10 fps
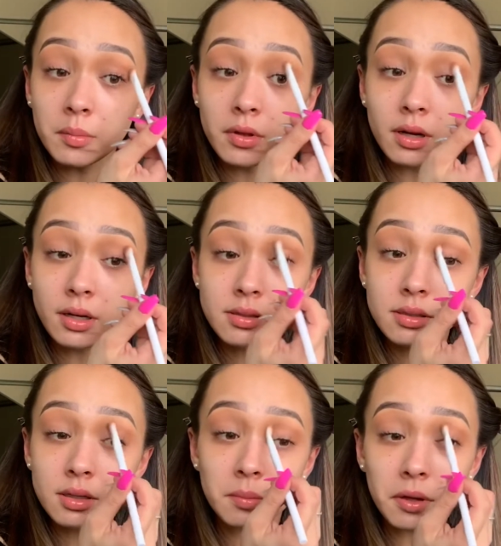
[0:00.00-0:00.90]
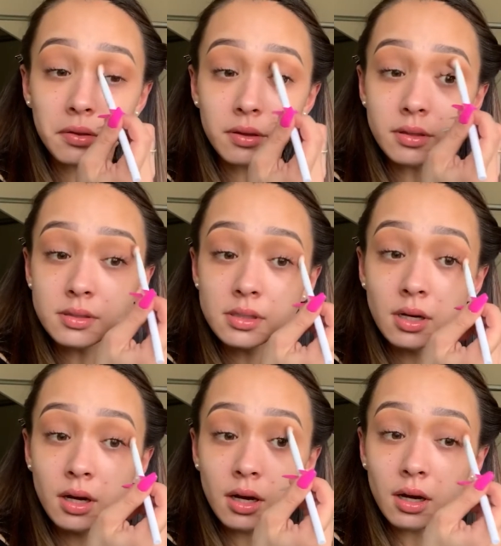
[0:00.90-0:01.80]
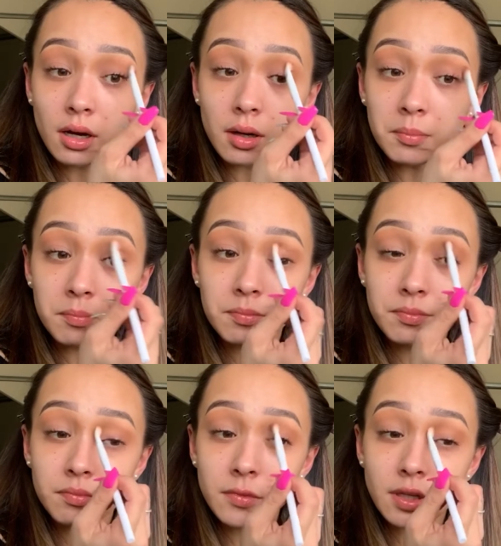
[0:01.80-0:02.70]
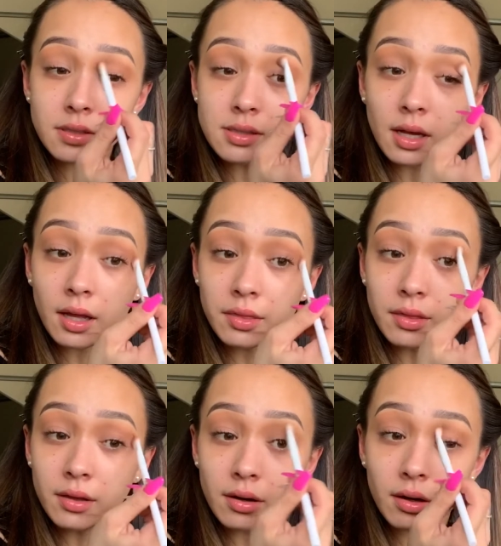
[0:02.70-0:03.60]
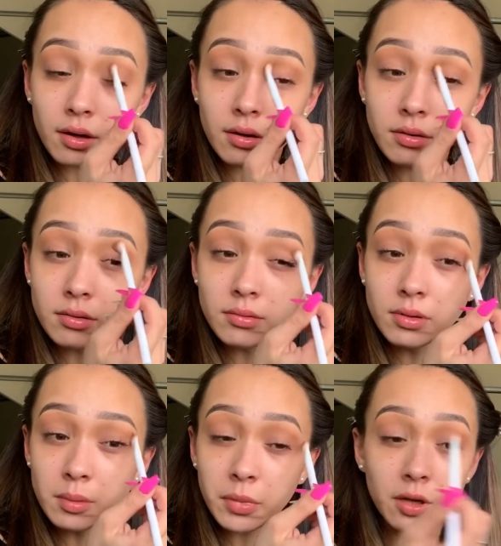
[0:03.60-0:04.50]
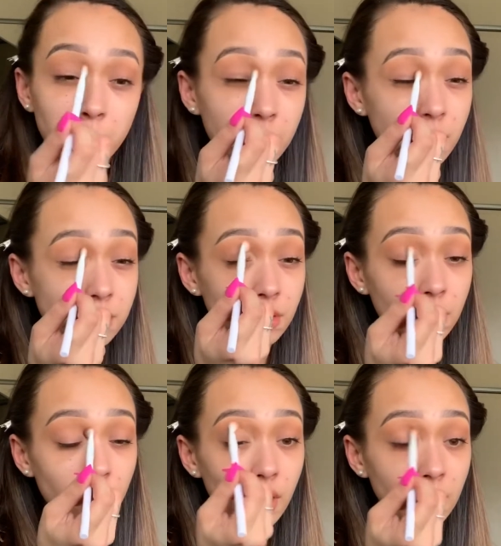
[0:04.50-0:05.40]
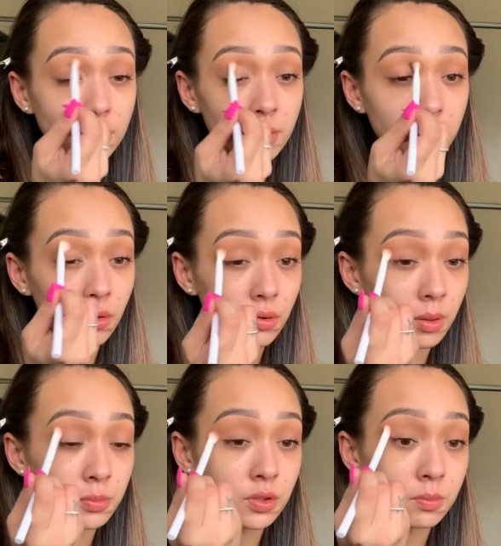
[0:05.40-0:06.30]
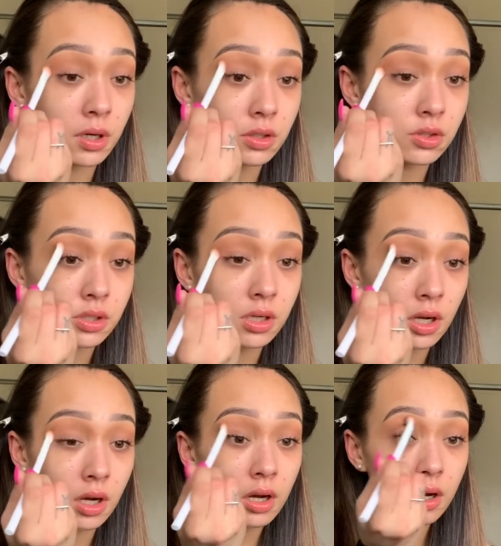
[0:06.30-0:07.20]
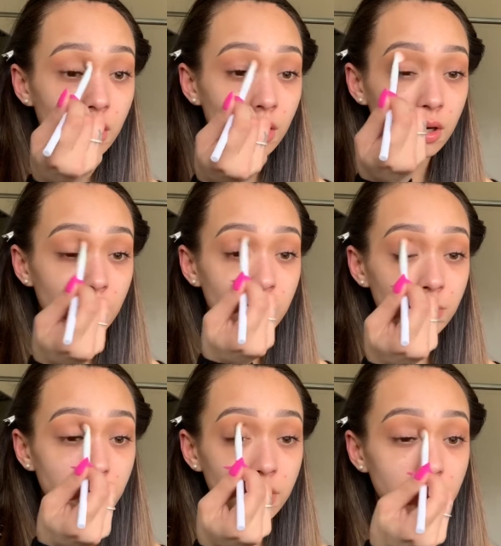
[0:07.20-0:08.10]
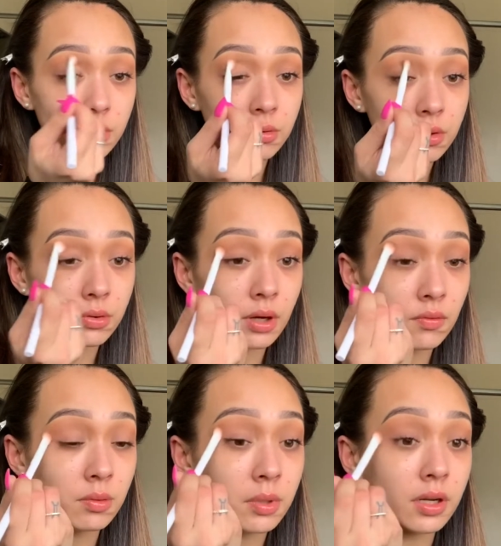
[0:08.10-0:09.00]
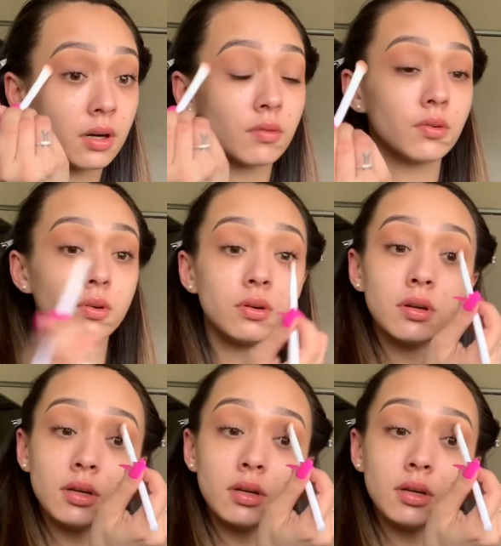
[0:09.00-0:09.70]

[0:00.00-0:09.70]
The nice thing about these is that they're really pigmented, so you don't have to build up too much, but you do have to be careful